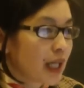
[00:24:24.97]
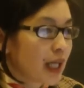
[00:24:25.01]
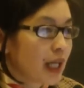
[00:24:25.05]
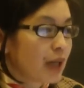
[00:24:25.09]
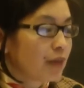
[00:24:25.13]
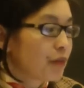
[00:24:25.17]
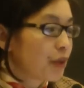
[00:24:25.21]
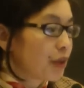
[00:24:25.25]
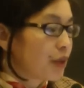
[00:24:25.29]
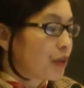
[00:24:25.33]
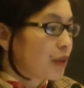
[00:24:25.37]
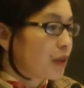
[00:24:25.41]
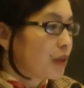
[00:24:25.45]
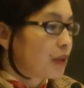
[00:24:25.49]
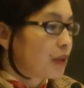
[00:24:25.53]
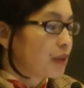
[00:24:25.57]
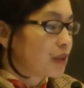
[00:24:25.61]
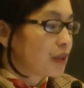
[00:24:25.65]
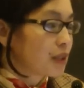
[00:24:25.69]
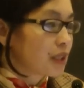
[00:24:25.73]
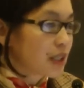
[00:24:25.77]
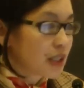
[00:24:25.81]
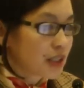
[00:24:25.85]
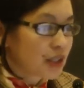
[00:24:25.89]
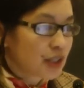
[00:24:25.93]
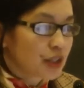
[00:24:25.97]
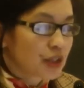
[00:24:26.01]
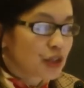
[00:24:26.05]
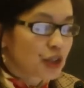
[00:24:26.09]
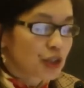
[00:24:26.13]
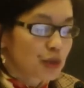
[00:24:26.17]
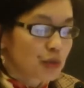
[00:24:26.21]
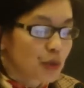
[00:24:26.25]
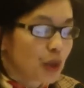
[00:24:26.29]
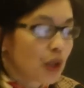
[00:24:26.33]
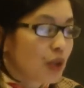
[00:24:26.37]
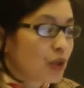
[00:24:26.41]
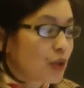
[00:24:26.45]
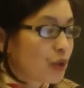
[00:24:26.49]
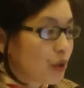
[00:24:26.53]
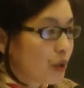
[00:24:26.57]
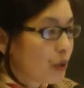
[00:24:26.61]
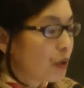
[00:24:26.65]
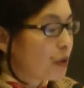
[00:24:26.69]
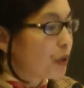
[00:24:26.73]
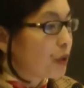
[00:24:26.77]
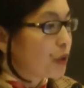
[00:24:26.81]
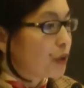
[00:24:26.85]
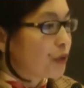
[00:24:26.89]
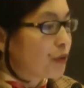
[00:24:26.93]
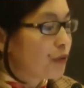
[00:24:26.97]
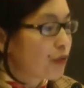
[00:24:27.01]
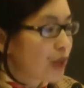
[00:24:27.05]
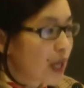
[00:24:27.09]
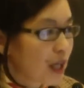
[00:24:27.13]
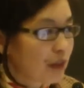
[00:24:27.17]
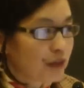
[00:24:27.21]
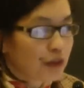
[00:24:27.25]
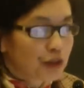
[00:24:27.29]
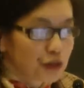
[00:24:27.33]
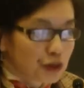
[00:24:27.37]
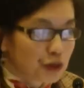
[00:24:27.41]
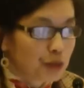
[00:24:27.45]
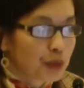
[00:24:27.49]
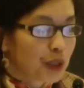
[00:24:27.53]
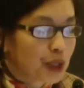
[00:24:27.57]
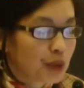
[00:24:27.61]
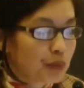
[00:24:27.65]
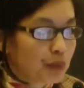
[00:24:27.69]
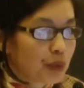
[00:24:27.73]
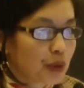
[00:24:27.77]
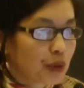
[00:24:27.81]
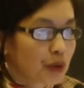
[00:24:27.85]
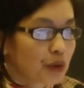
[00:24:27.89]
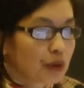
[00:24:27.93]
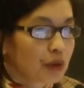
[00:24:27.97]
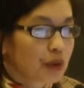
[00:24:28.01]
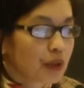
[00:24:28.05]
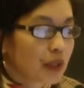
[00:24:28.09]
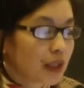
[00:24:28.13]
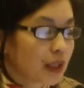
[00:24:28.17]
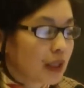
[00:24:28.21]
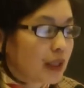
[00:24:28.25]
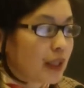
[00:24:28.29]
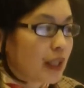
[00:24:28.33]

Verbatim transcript: and with just a small cohort of 500 people,